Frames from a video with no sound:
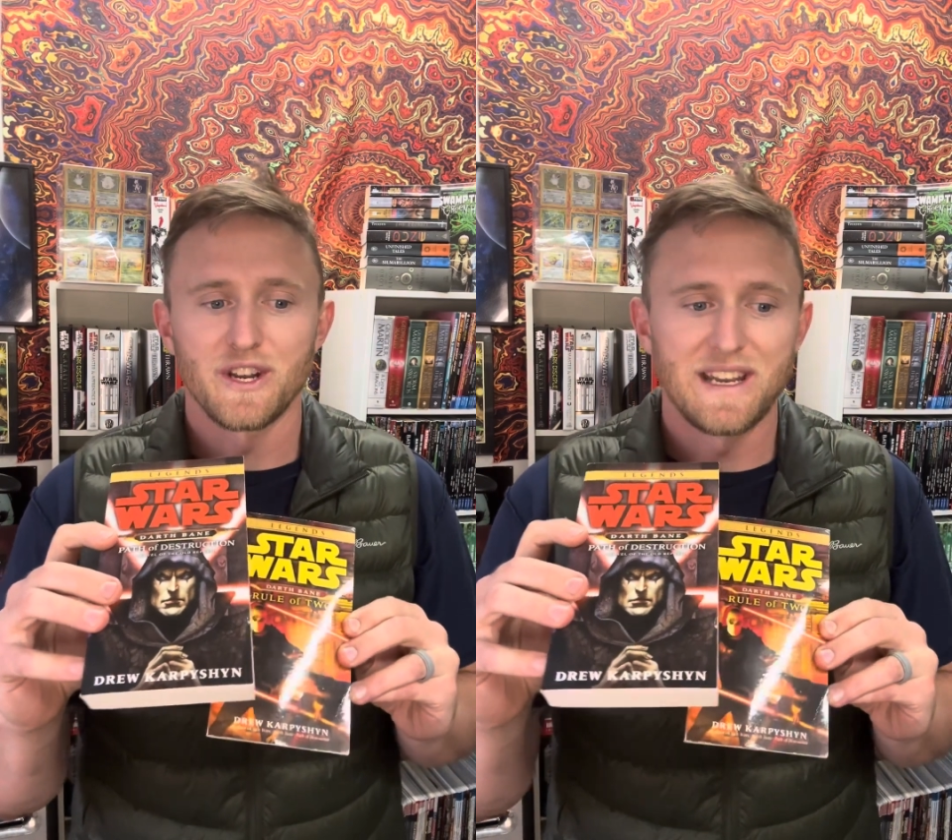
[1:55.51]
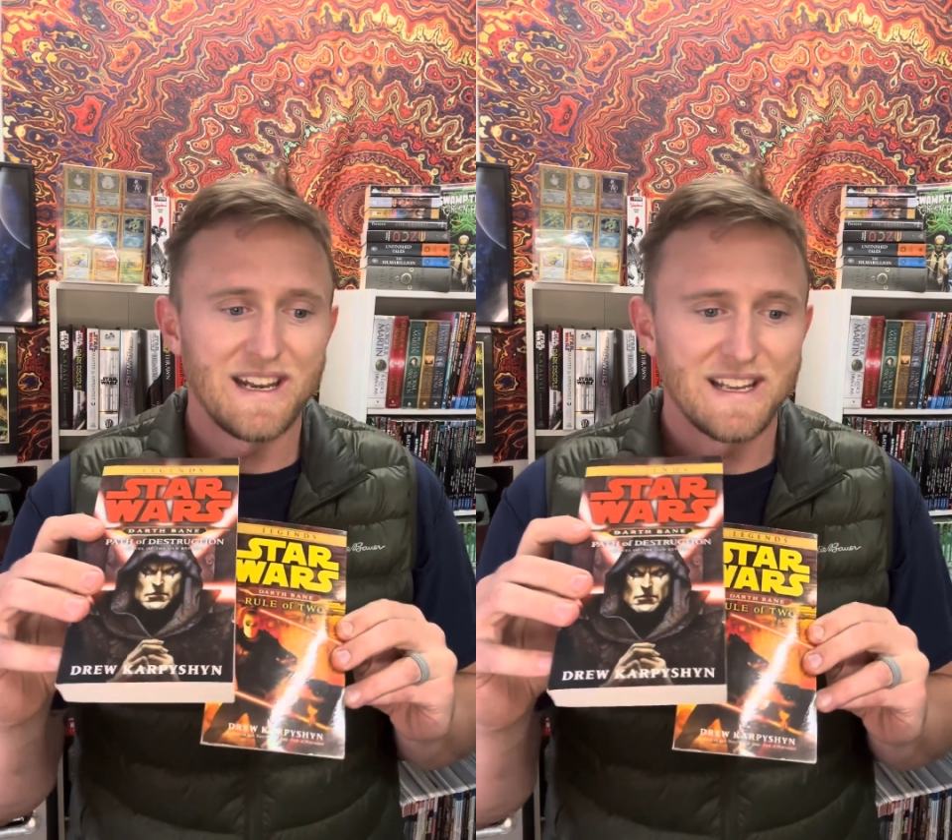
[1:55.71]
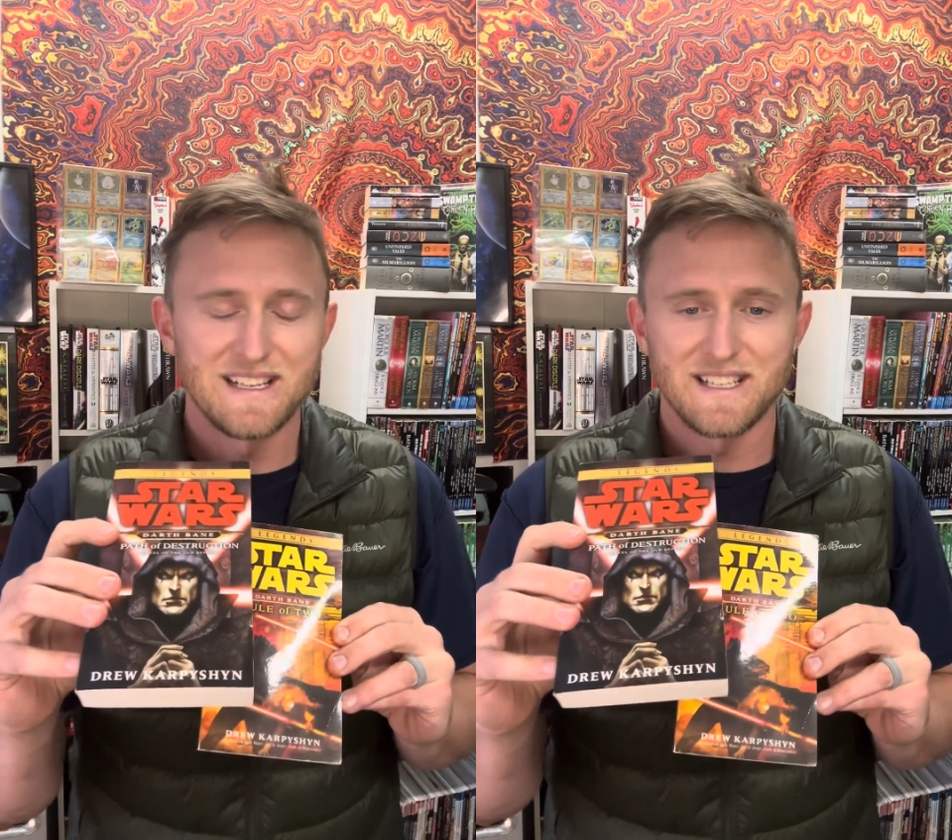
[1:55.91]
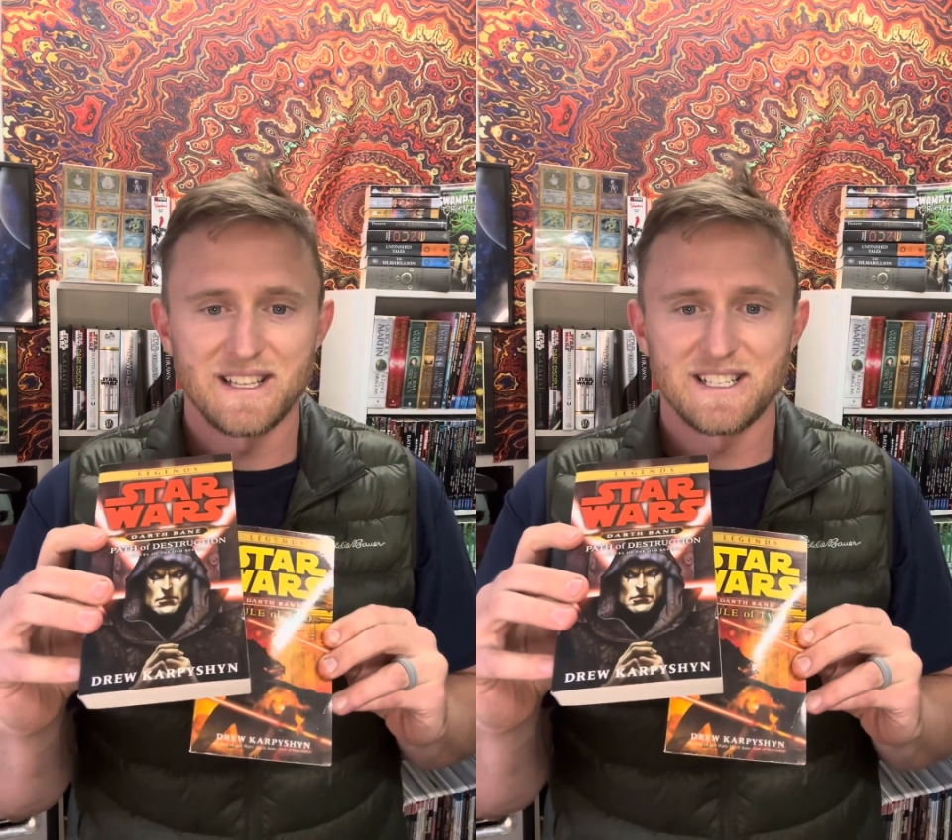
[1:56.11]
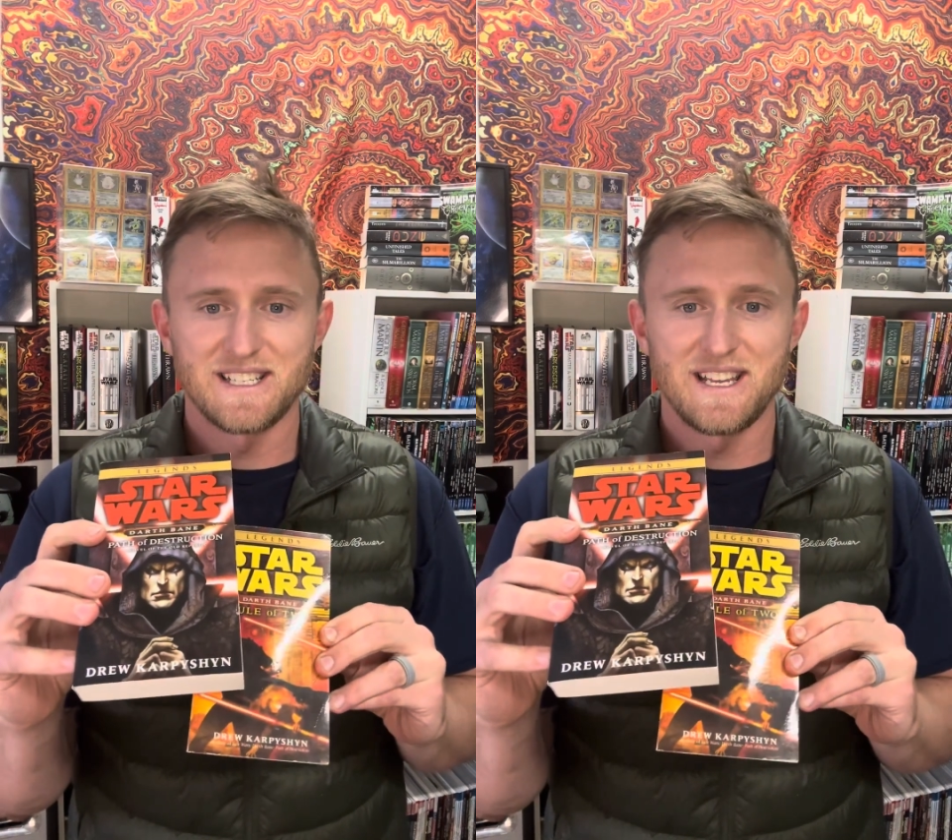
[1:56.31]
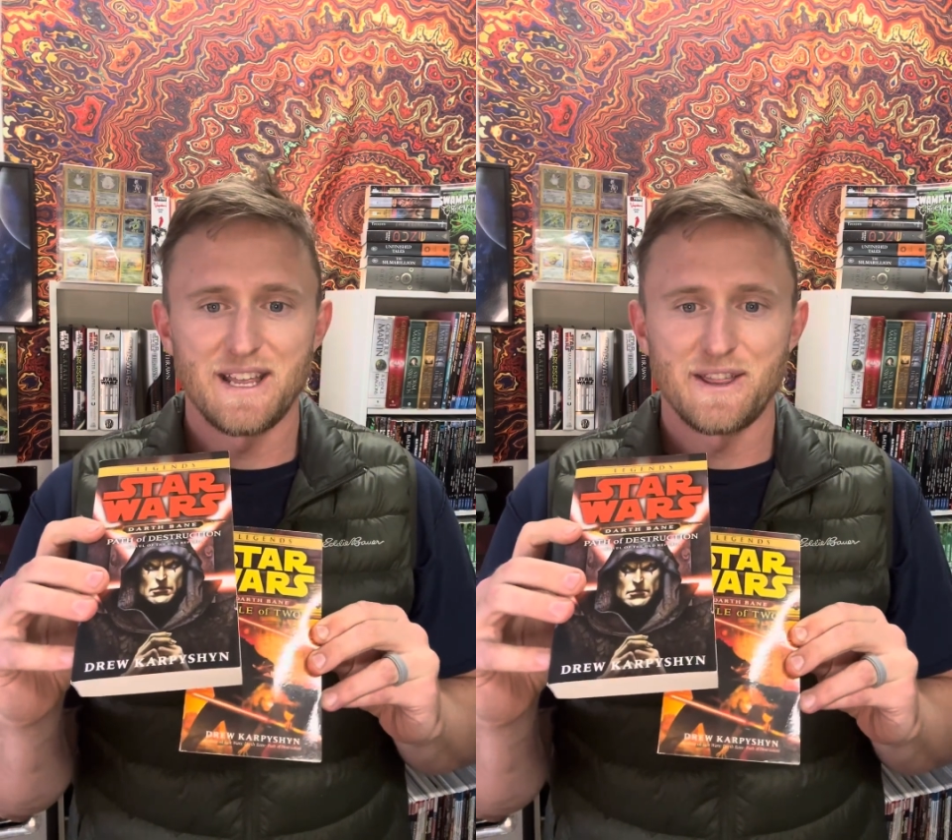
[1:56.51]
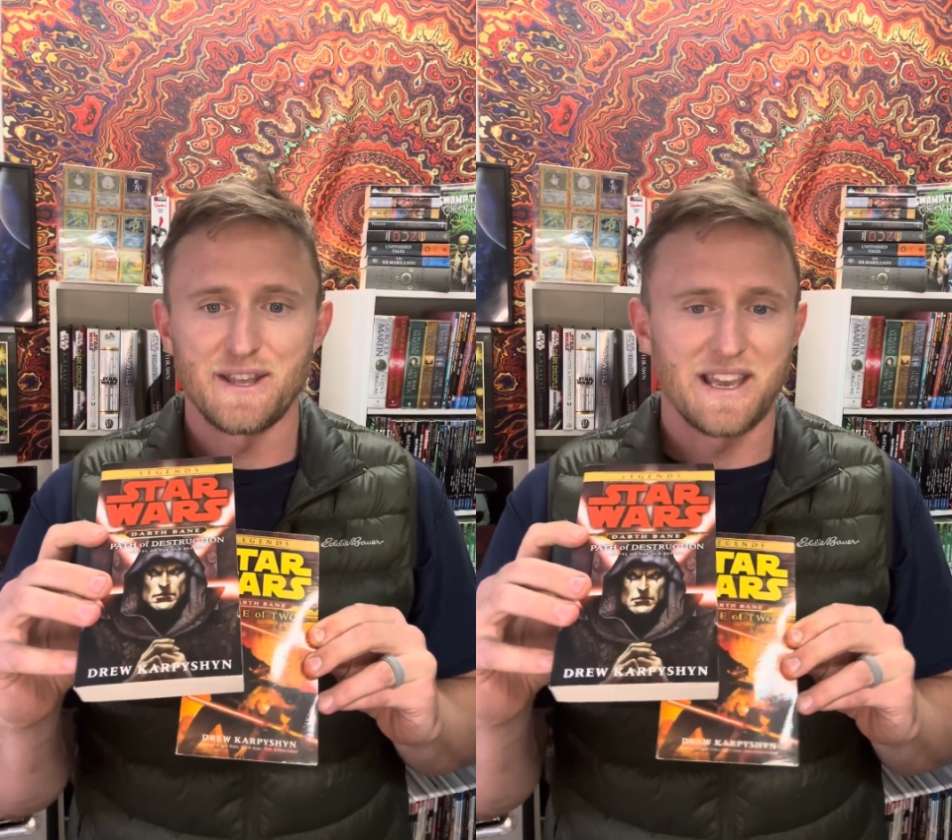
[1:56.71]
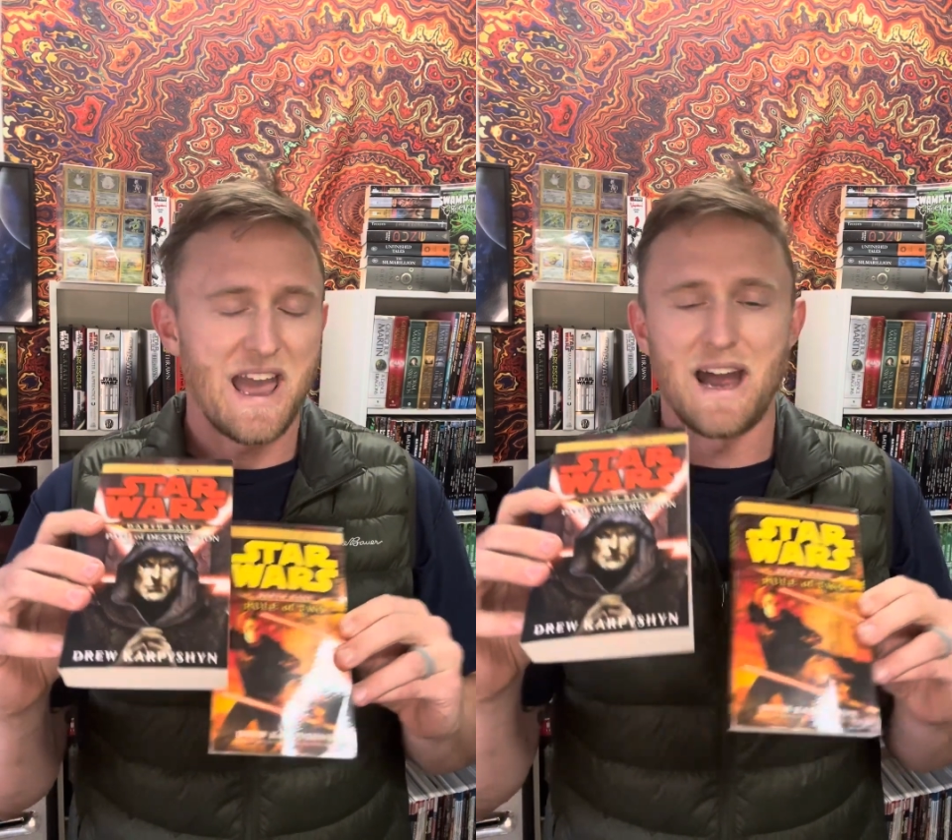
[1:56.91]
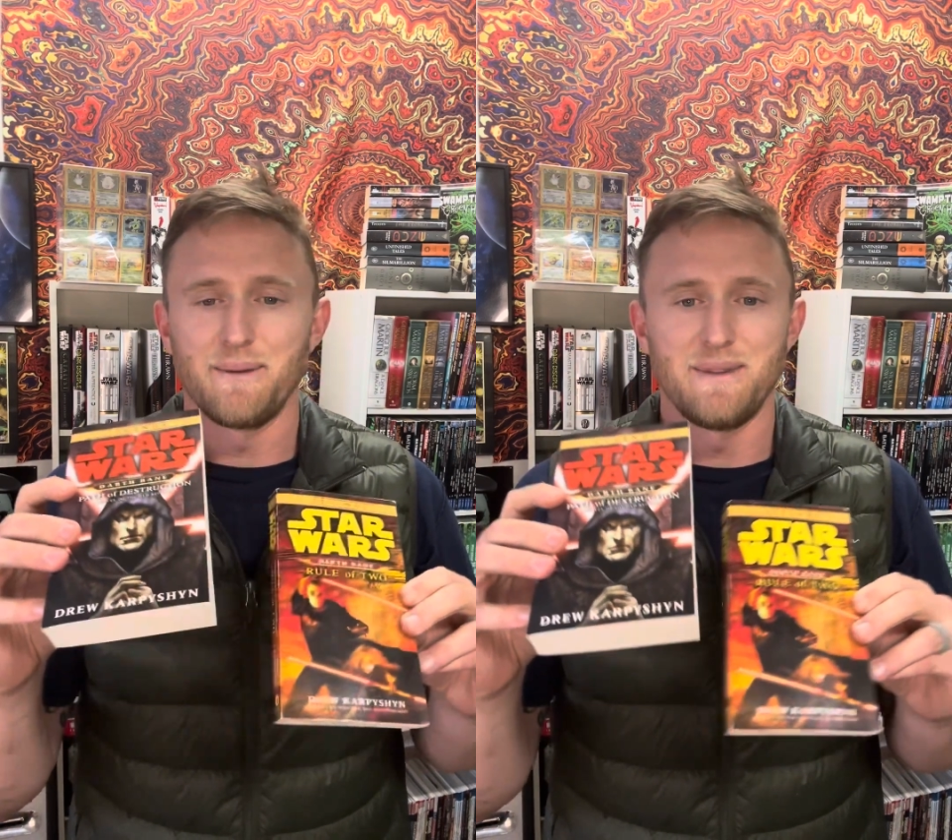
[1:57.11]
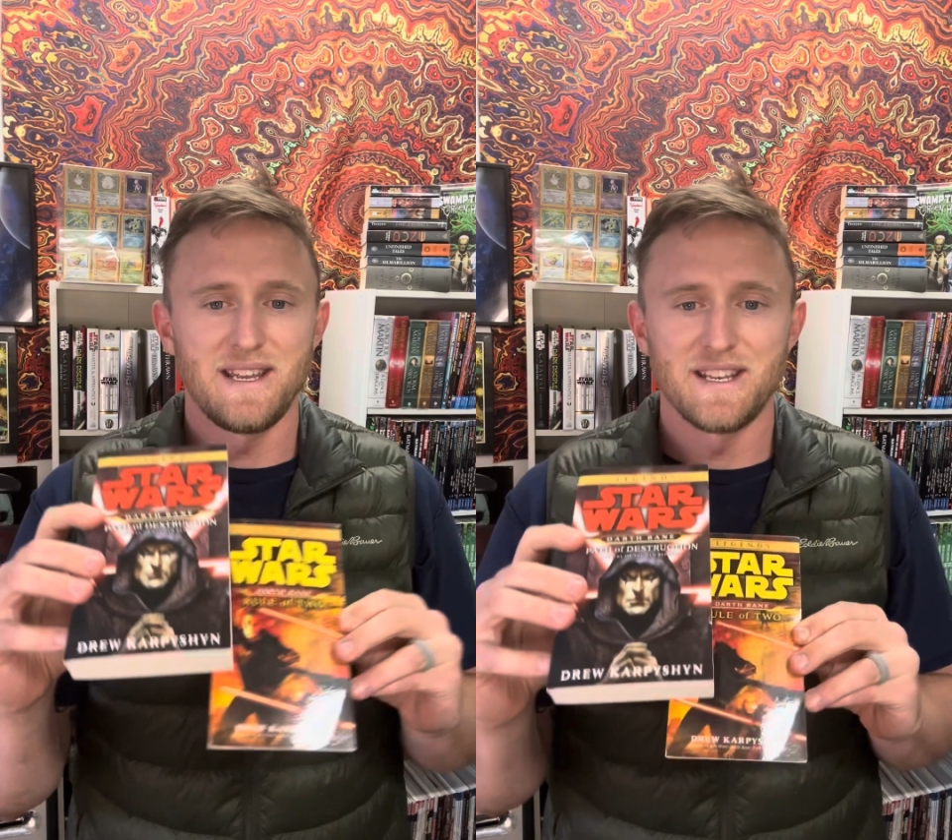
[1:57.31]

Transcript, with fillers: getting into the Sith Academy,